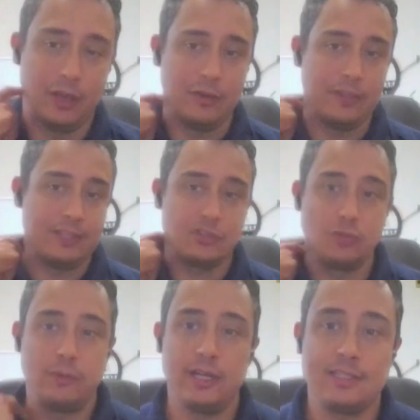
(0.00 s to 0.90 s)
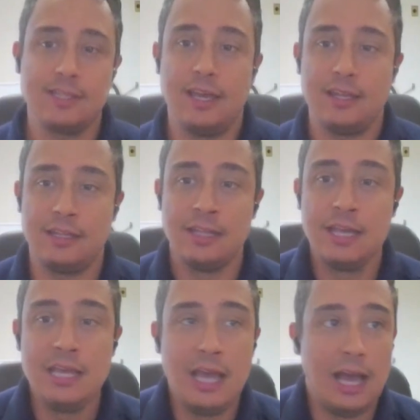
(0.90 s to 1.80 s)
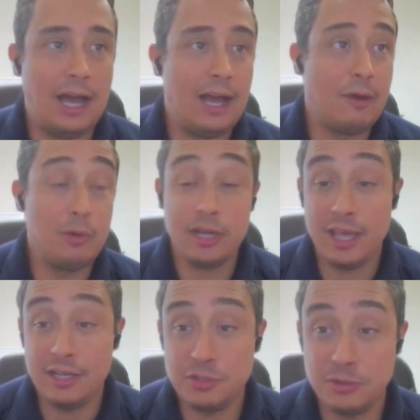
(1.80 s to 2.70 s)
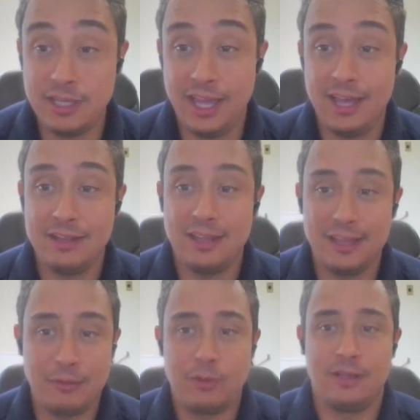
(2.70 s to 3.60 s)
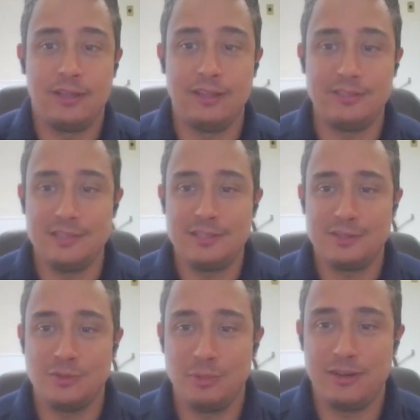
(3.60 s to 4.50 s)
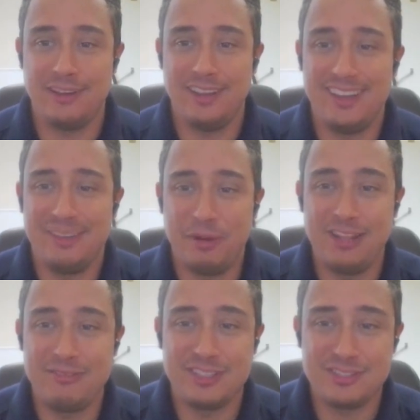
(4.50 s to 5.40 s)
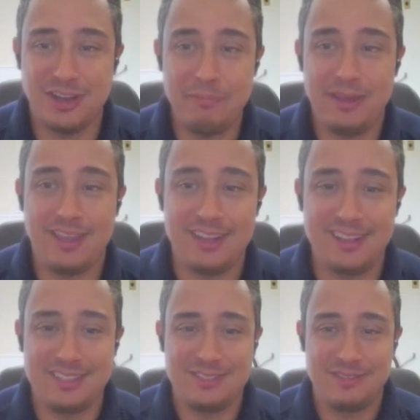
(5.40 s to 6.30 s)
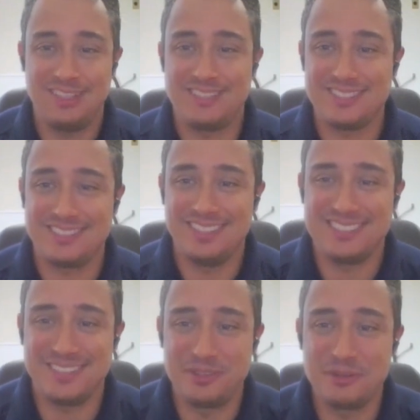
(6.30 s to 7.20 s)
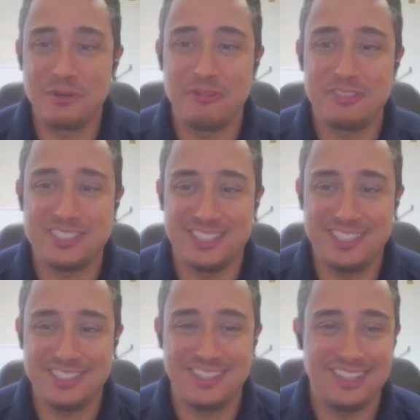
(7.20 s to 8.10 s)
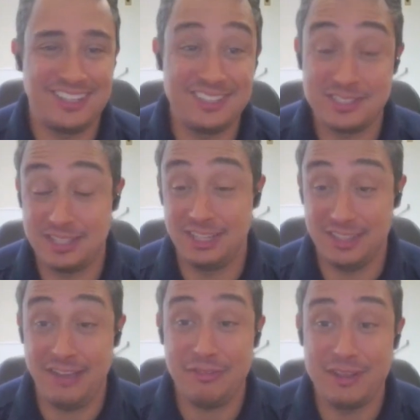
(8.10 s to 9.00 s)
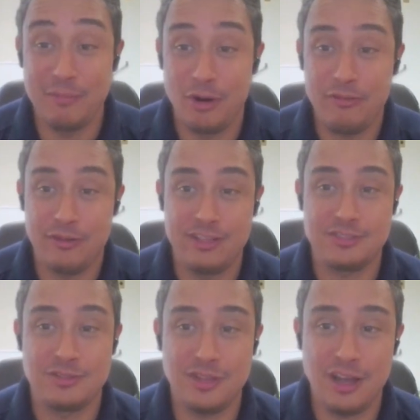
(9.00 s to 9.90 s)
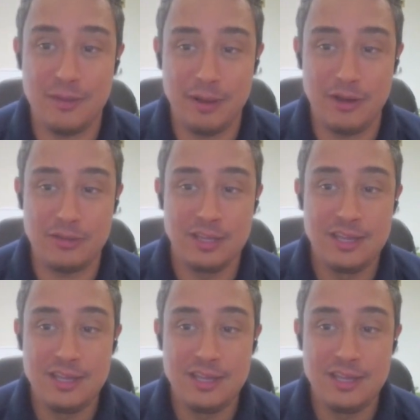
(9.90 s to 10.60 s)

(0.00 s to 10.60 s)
No, that's super exciting. Uh, we're getting to the end. Like we, this is a super uh, relevant topic, and it's it's it's a good conversation. And there's definitely more for us to talk about.